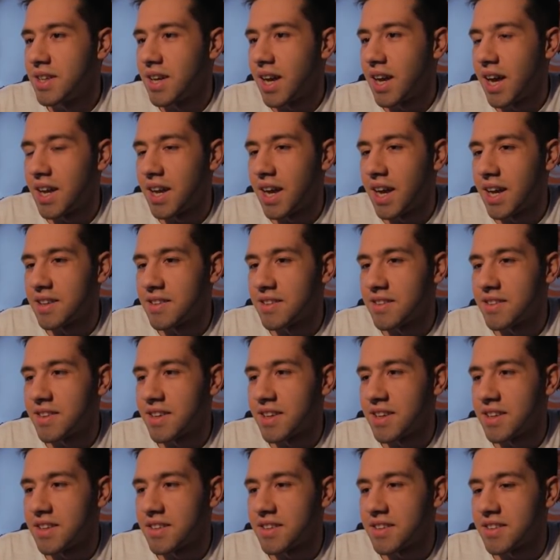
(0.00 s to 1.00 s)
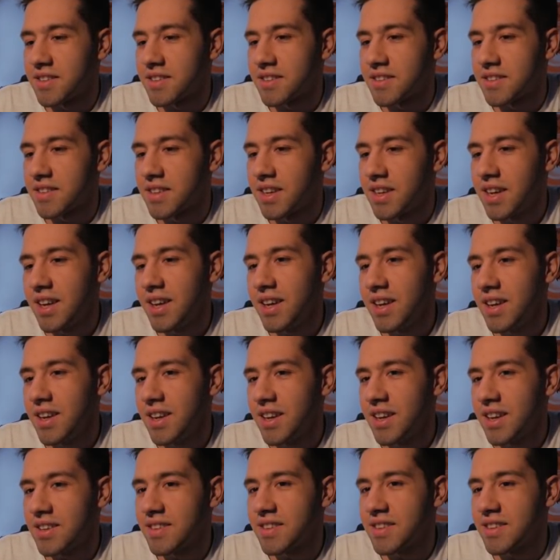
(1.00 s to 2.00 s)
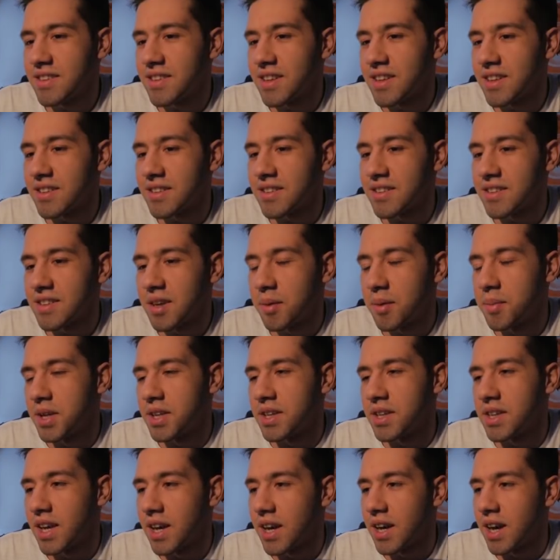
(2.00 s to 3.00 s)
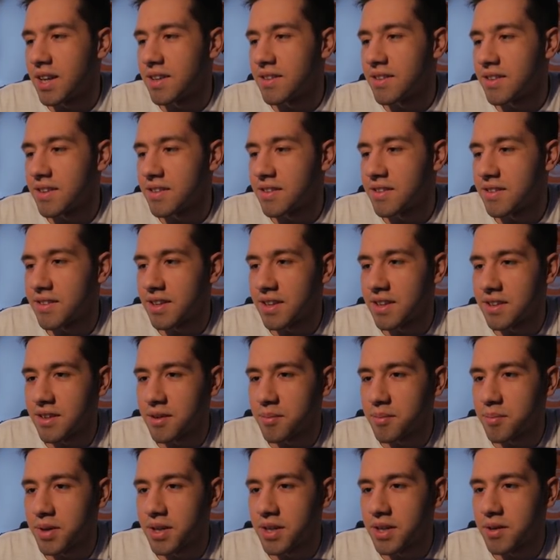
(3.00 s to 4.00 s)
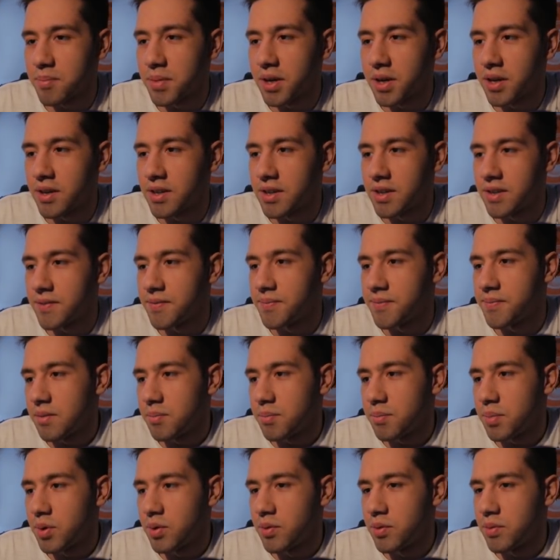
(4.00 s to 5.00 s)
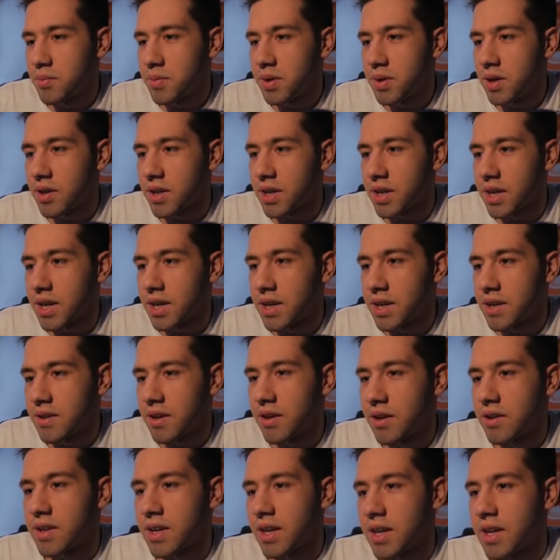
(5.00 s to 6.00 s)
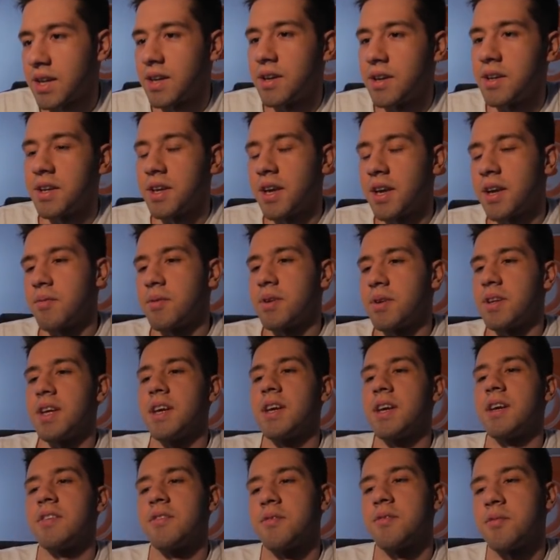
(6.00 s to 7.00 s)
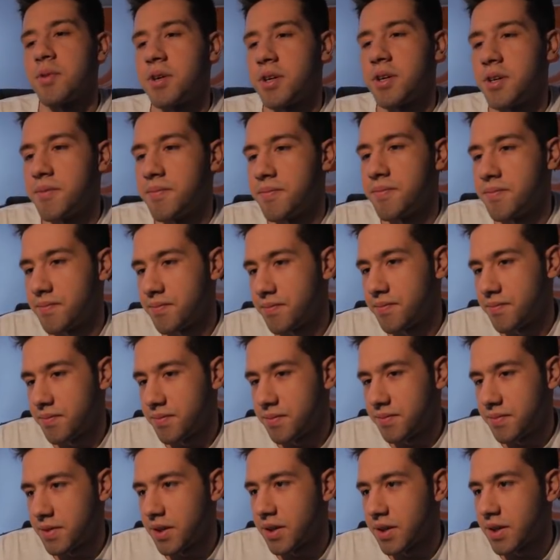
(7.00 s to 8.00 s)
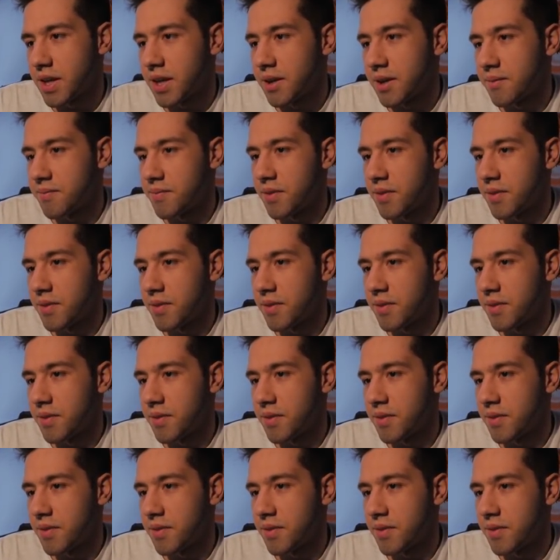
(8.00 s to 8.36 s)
and Ansei's... Ansei's not... I mean, yeah, Ansei's set up by Baron. Boom. Okay. And he had Rede as well. Okay.